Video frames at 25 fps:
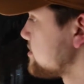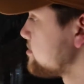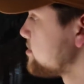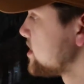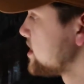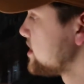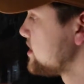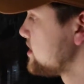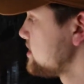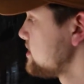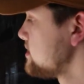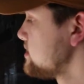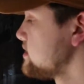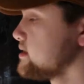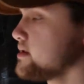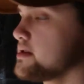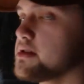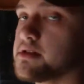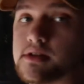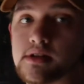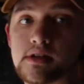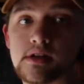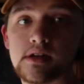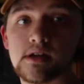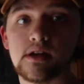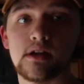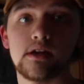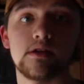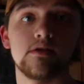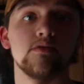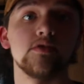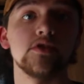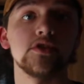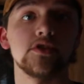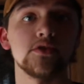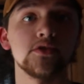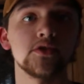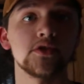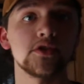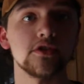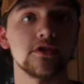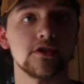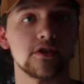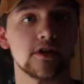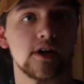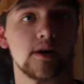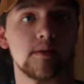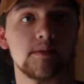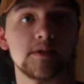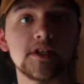have been reduced to
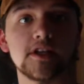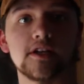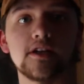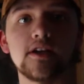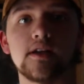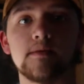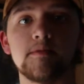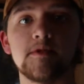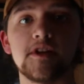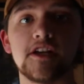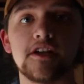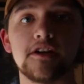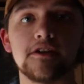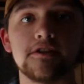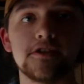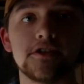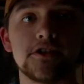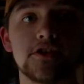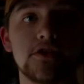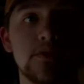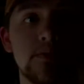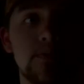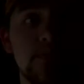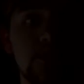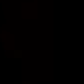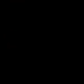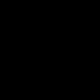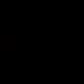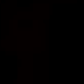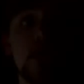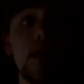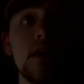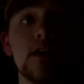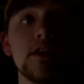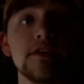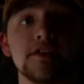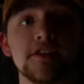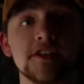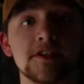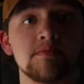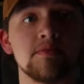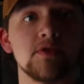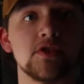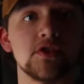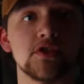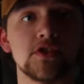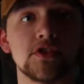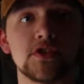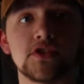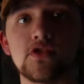their common denominators. And this
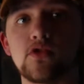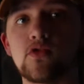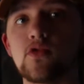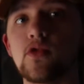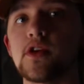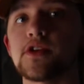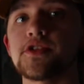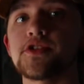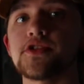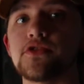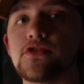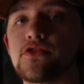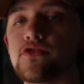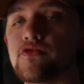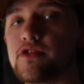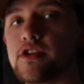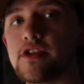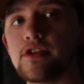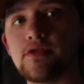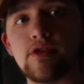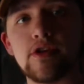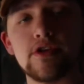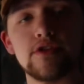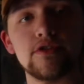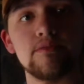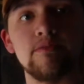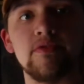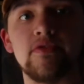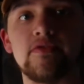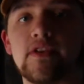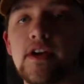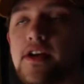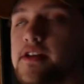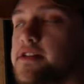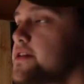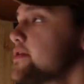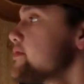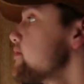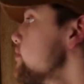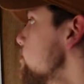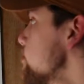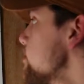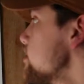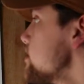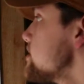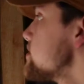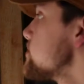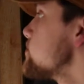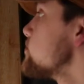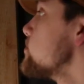brings us to question 3 Euler provides for
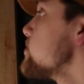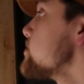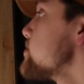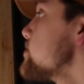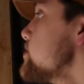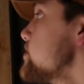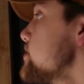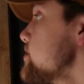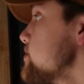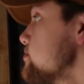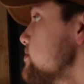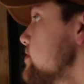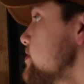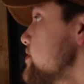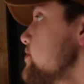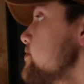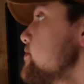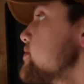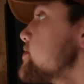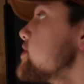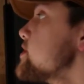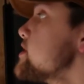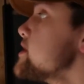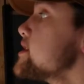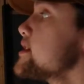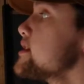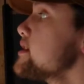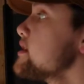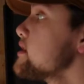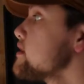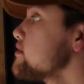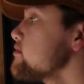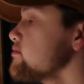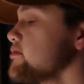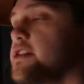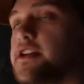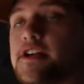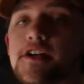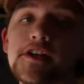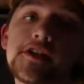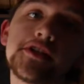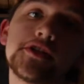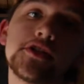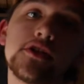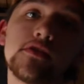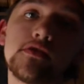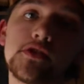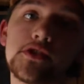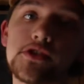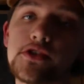us, which is reducing
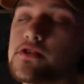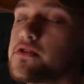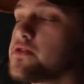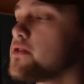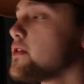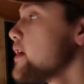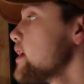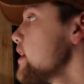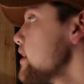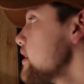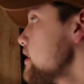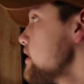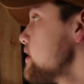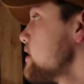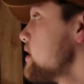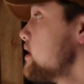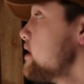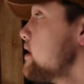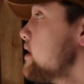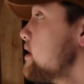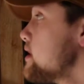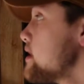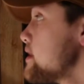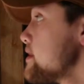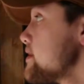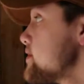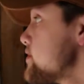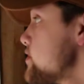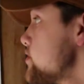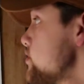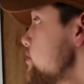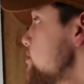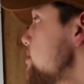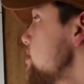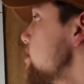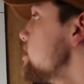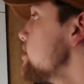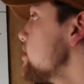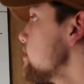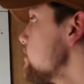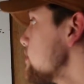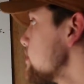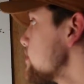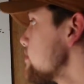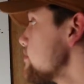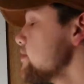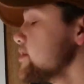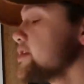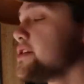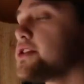3x over 2a, 2b over
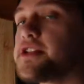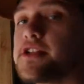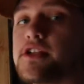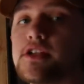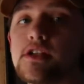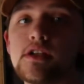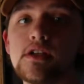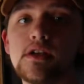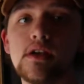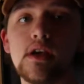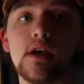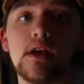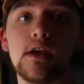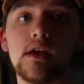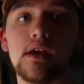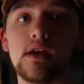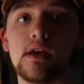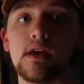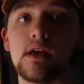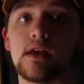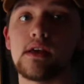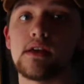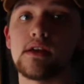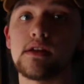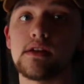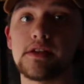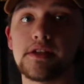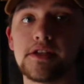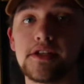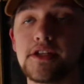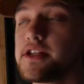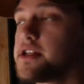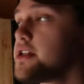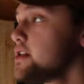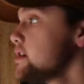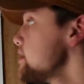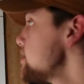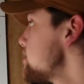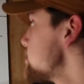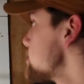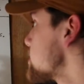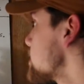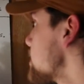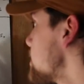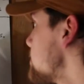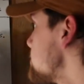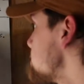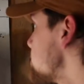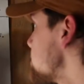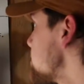3c, and d to
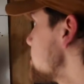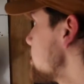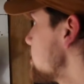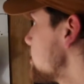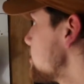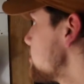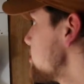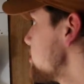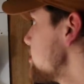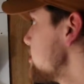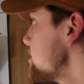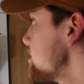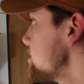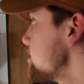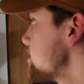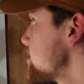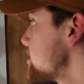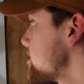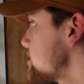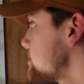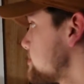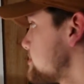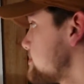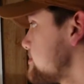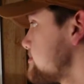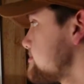common denominators.